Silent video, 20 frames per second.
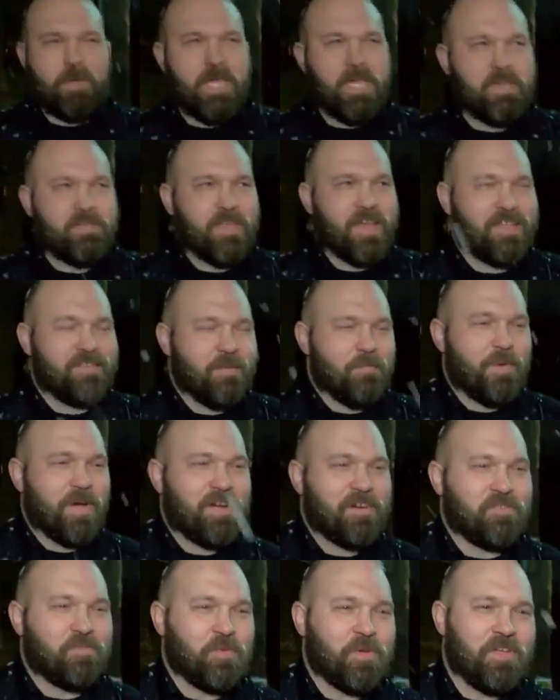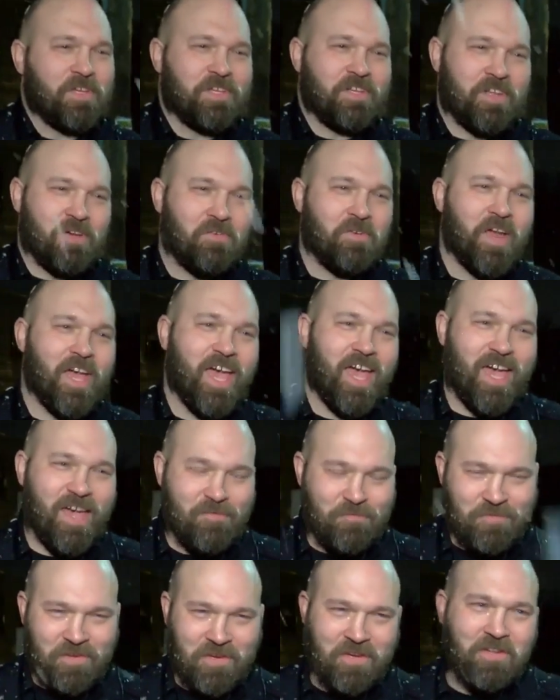Being that the bars really don't
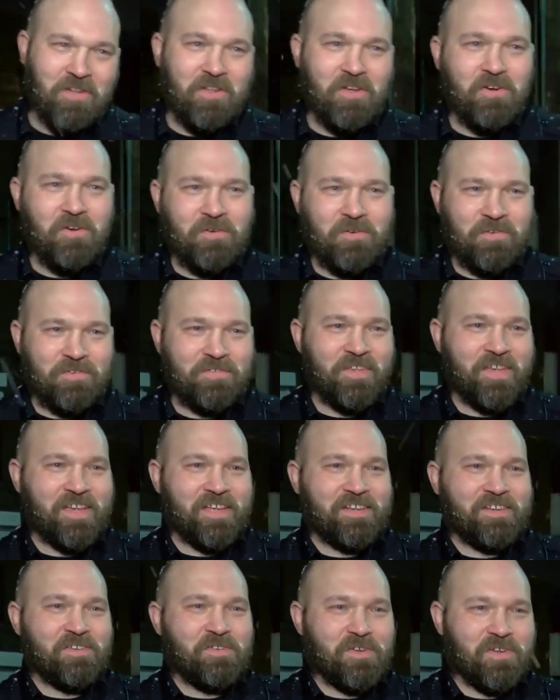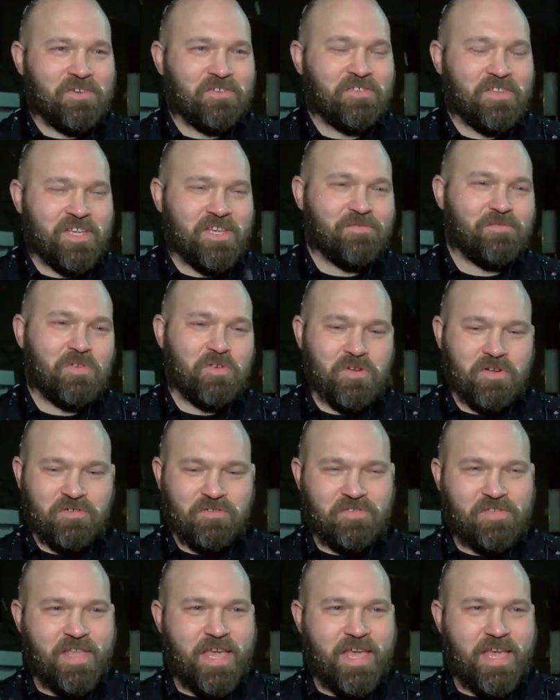have to close on New Year's Eve, New Year's